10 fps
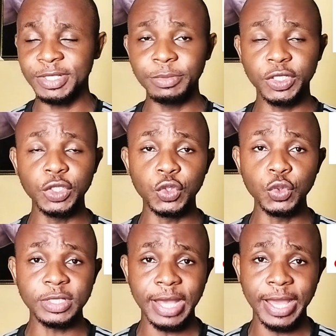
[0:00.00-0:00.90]
meeting between the
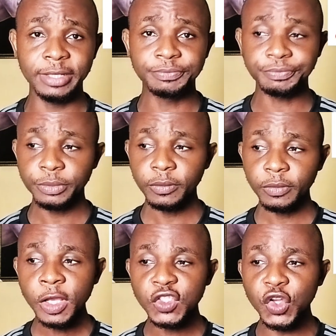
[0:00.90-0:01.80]
two sides
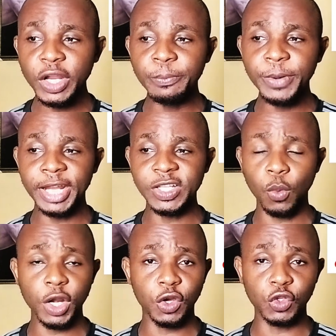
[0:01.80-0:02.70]
saw them playing at a
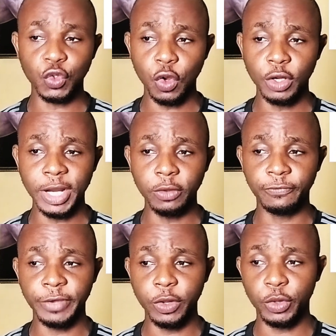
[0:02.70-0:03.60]
1-all draw on that
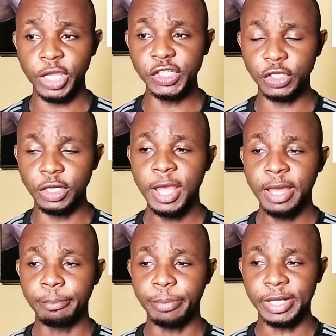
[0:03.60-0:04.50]
very occasion.
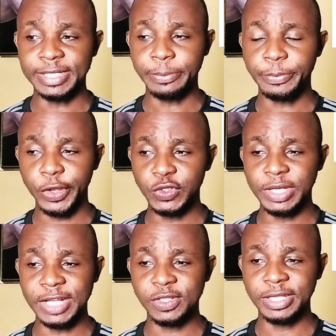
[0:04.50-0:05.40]
But prior to
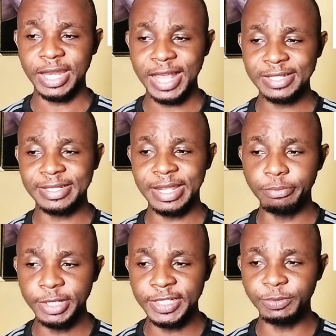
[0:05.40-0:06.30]
that, the last
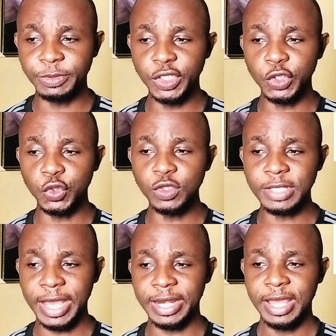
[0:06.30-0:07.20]
10 meetings between the two
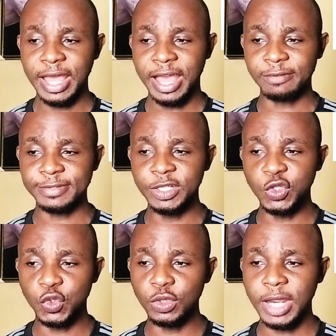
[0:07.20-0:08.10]
sides have
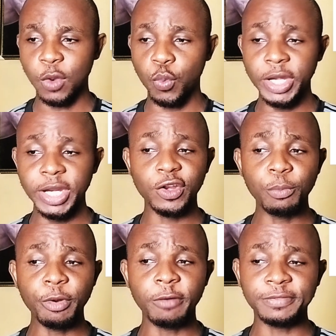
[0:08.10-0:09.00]
seen Dundalk winning a
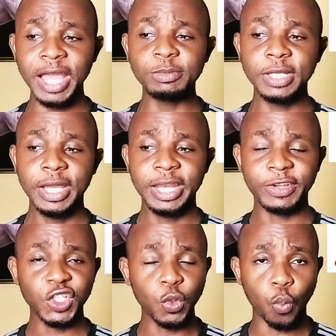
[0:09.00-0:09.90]
number of times. They've
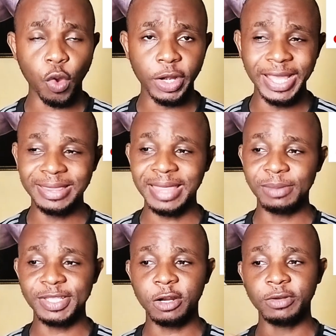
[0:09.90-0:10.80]
actually won 8
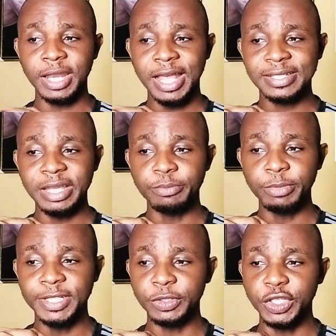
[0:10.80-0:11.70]
times out of the last 10
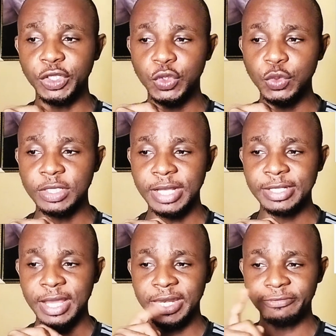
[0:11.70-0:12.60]
meetings between the two
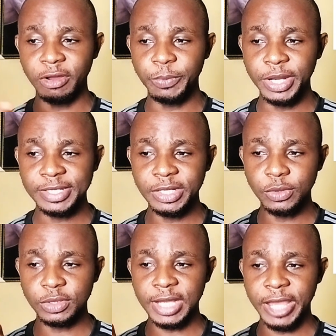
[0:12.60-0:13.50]
sides. There've never been a
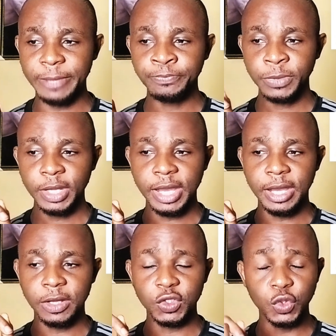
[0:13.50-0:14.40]
single time
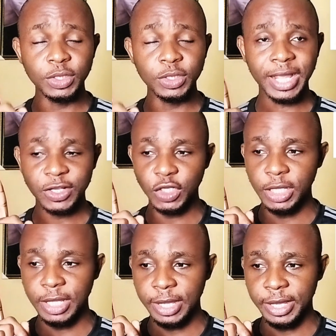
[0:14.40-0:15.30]
Dundalk
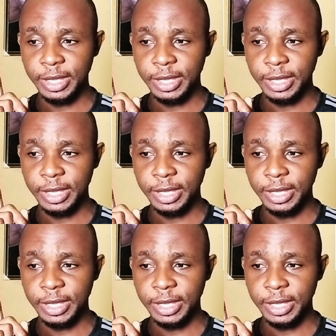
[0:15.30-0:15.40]
actually,